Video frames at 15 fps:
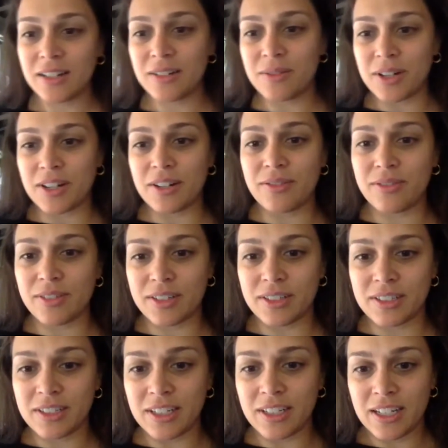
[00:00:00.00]

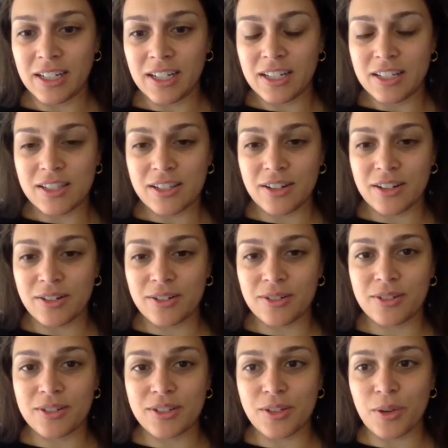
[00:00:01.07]
Wonderful. So